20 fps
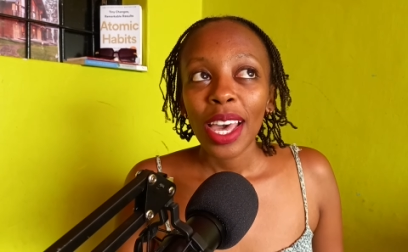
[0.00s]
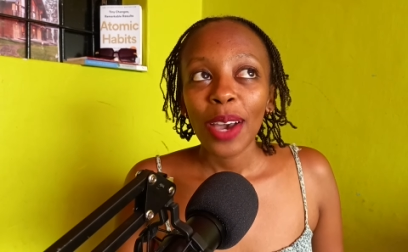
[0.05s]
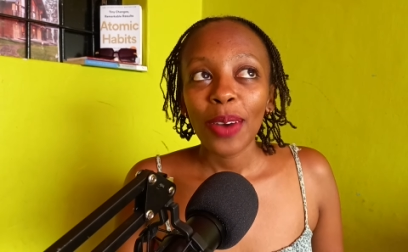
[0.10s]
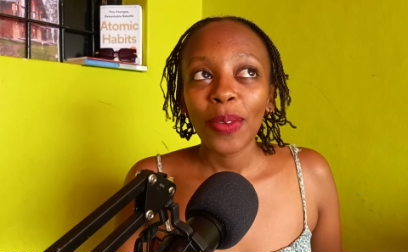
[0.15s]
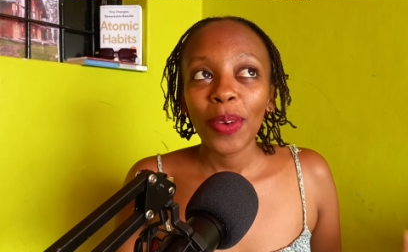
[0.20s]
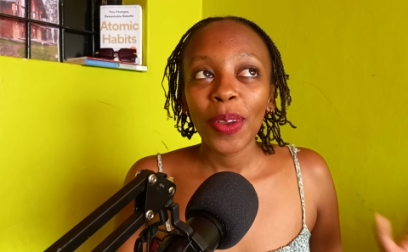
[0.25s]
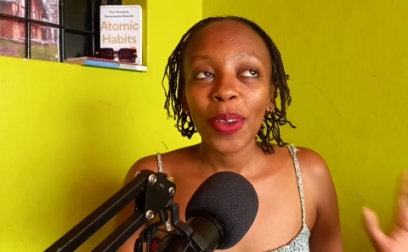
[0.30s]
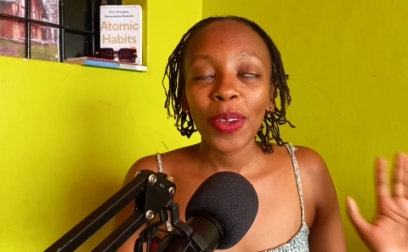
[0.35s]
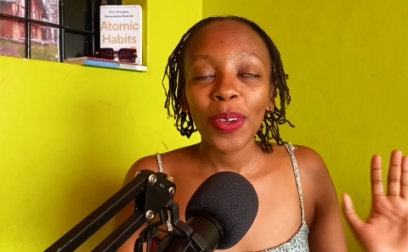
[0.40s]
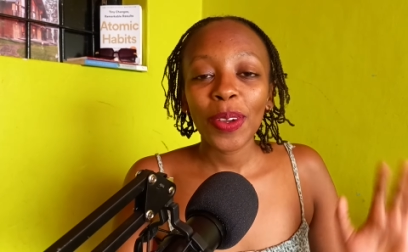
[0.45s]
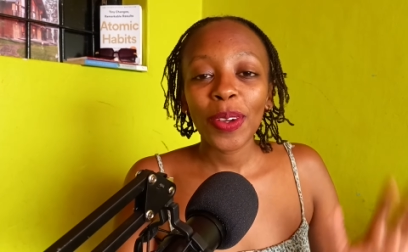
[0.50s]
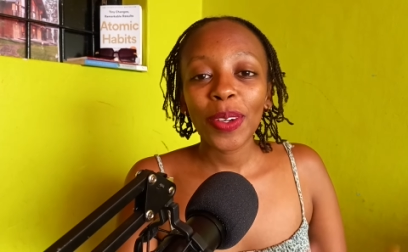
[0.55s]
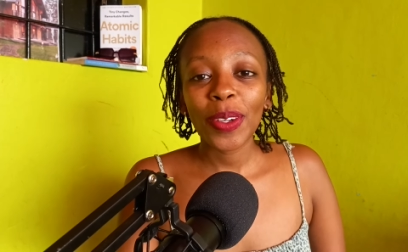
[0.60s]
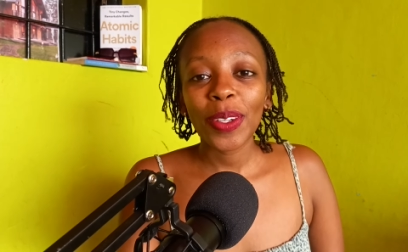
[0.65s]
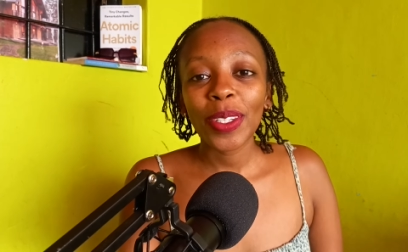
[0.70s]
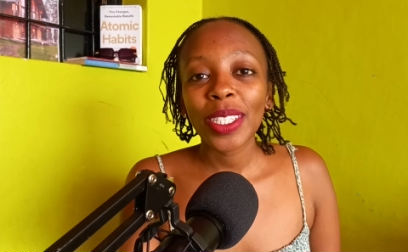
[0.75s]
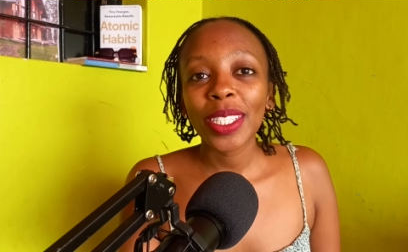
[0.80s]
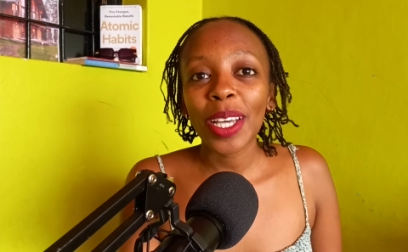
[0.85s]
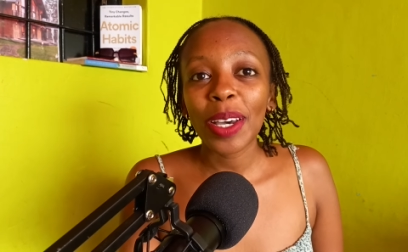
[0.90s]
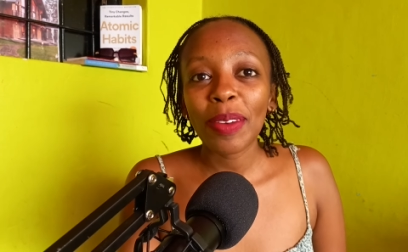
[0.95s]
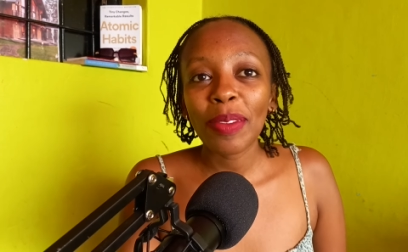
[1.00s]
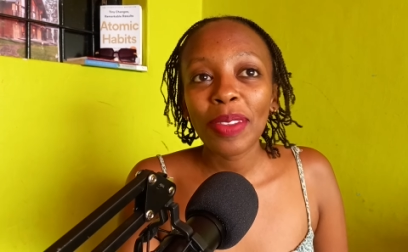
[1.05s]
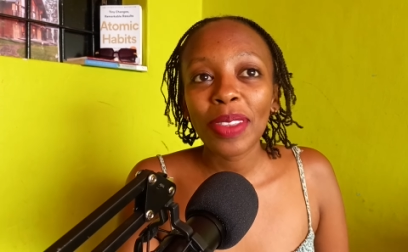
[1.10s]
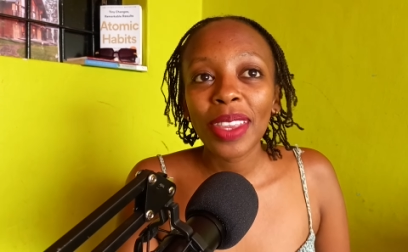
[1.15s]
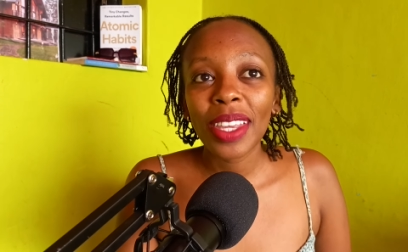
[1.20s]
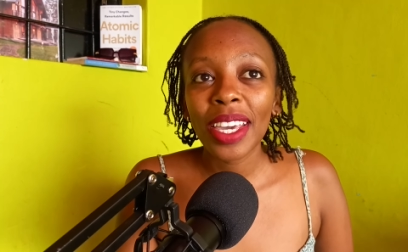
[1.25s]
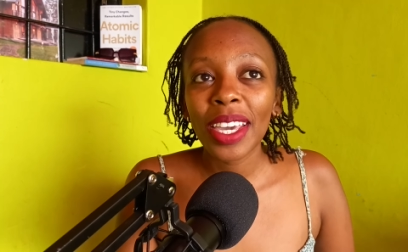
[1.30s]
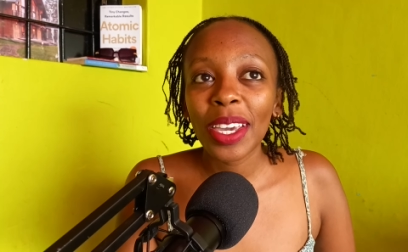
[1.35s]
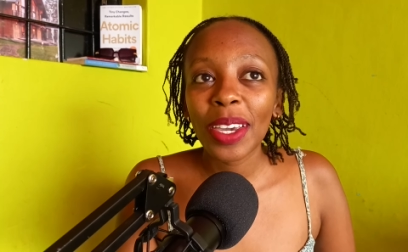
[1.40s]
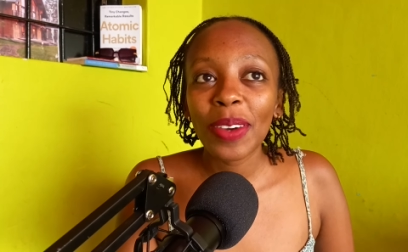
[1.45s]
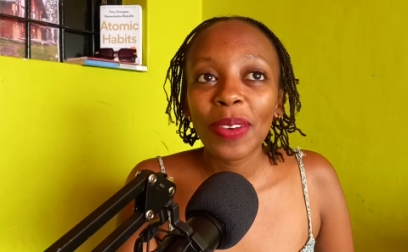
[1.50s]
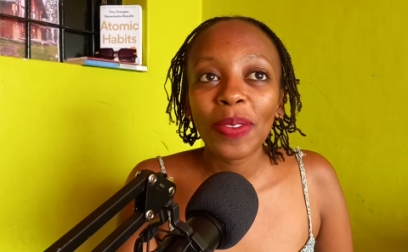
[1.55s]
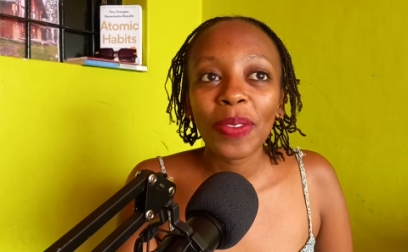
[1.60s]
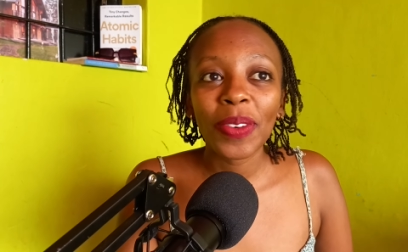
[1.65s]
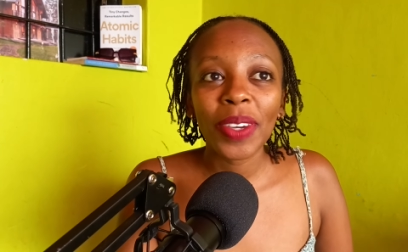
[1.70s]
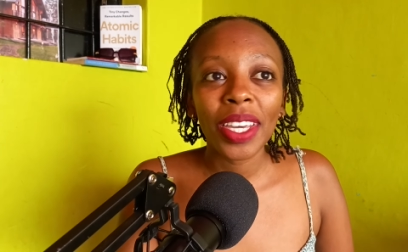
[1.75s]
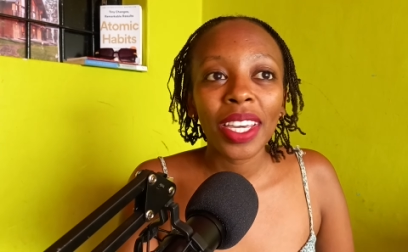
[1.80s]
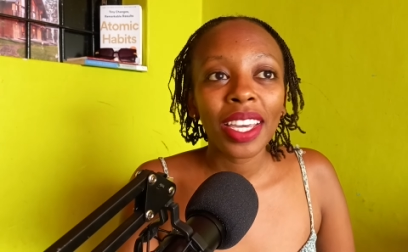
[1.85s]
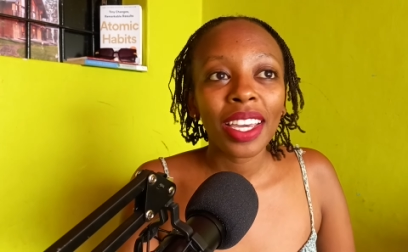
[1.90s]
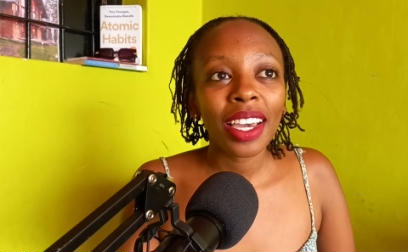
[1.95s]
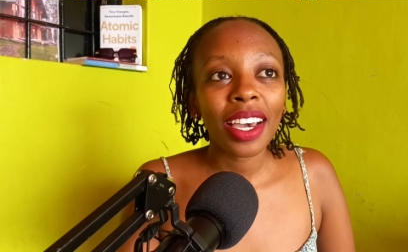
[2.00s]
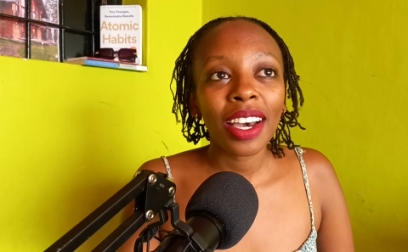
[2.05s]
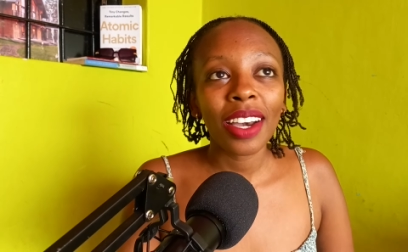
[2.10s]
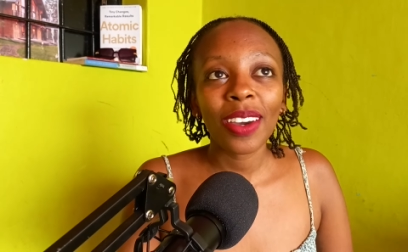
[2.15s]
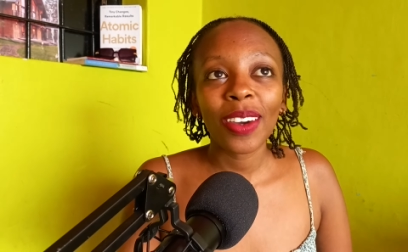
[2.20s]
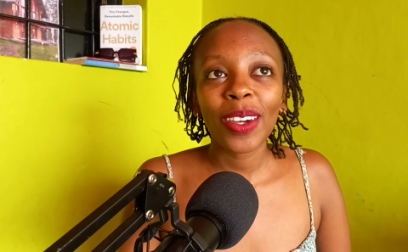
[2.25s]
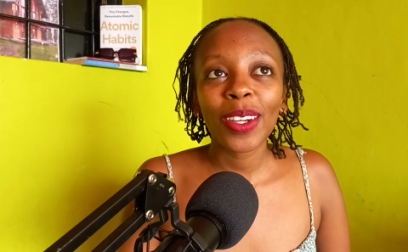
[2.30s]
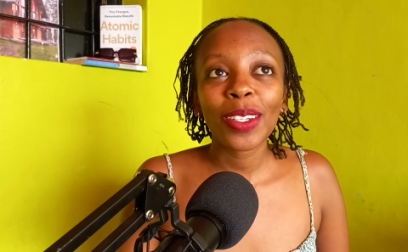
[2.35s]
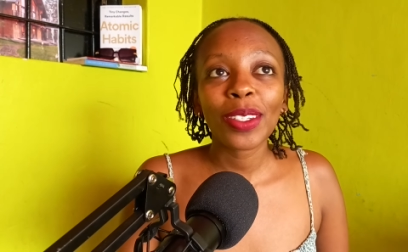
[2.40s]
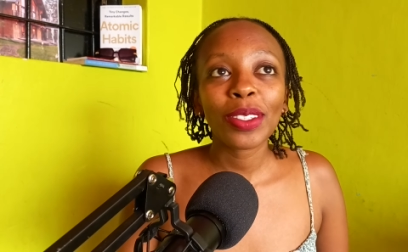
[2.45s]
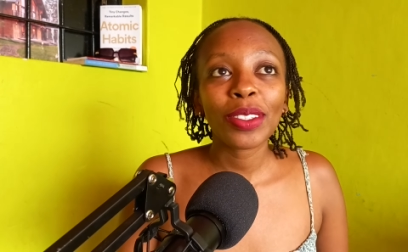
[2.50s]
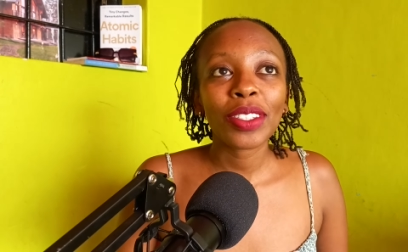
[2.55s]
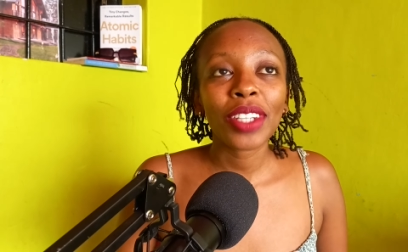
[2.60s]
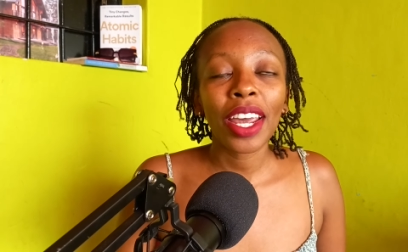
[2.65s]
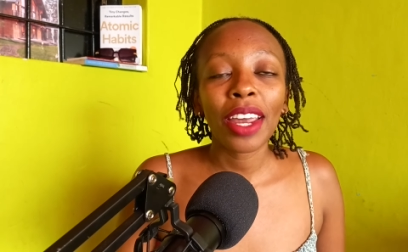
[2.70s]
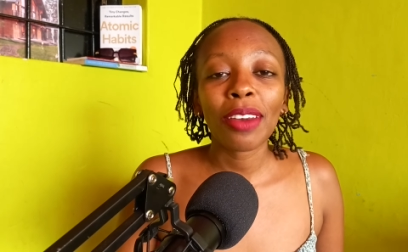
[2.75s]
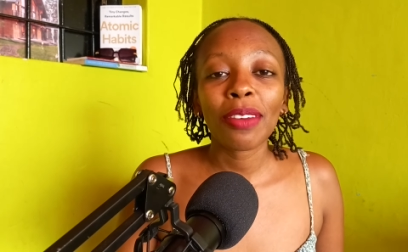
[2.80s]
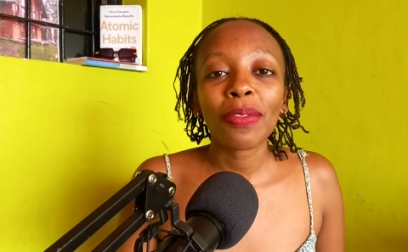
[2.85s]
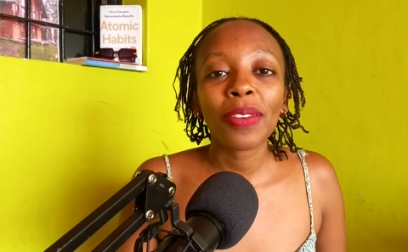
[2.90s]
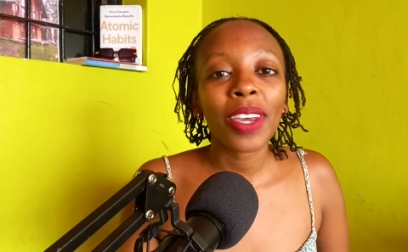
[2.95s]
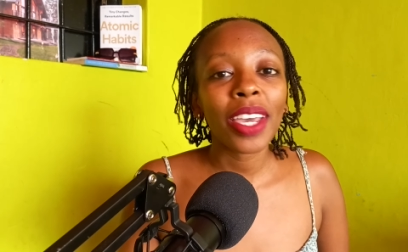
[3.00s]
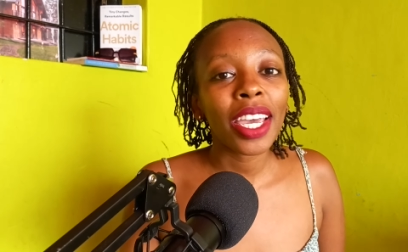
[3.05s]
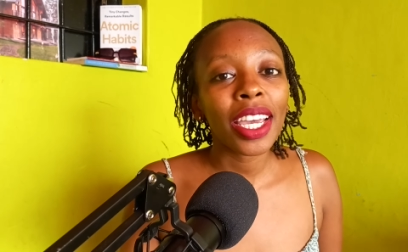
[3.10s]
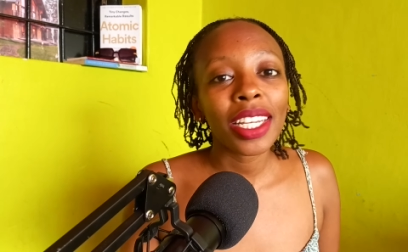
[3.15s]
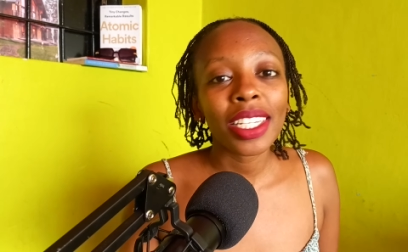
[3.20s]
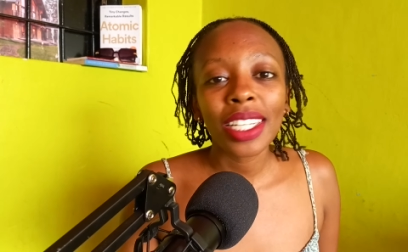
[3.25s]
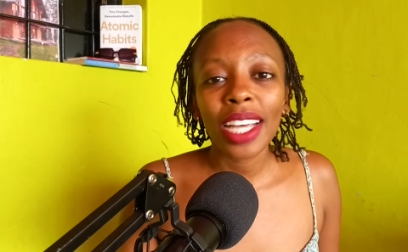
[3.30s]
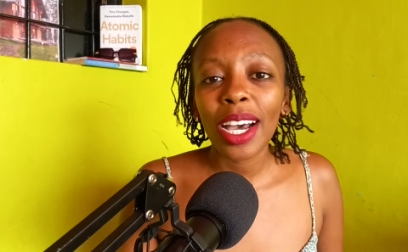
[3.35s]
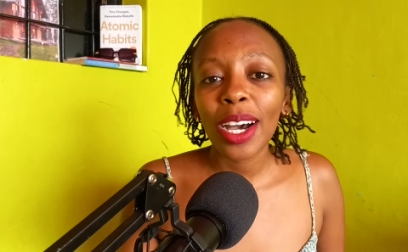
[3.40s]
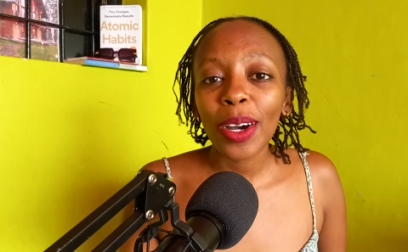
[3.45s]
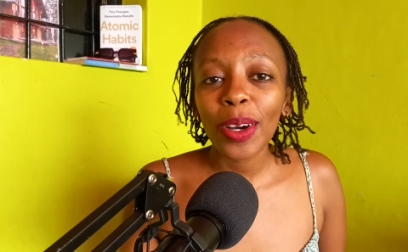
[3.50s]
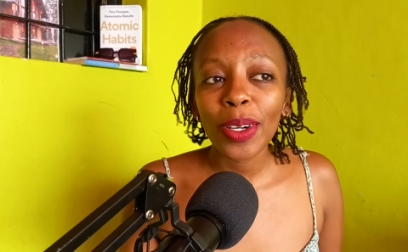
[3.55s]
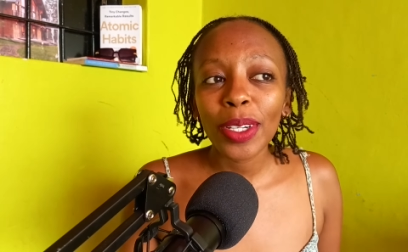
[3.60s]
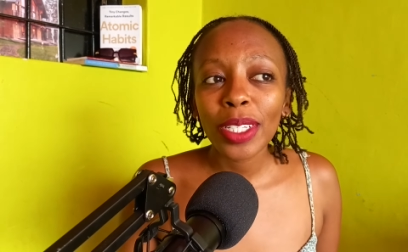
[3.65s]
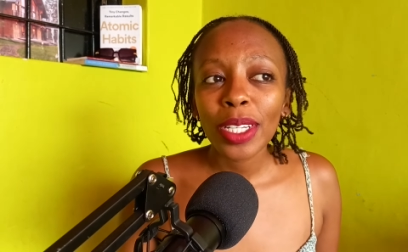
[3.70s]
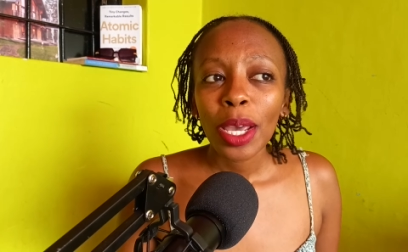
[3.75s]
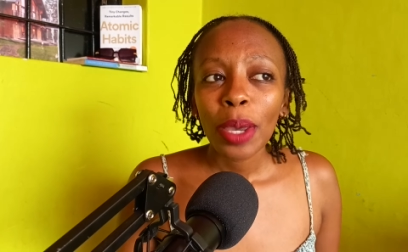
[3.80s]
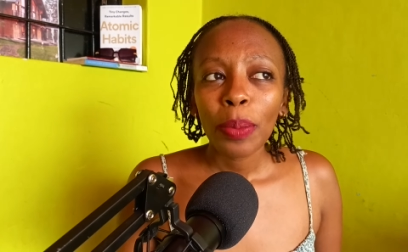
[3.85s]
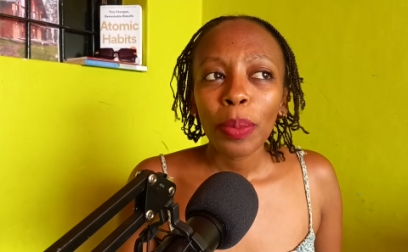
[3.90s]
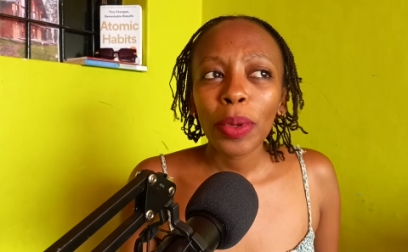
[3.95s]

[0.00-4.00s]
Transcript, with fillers: When you don't know something, we are going to try and figure it out.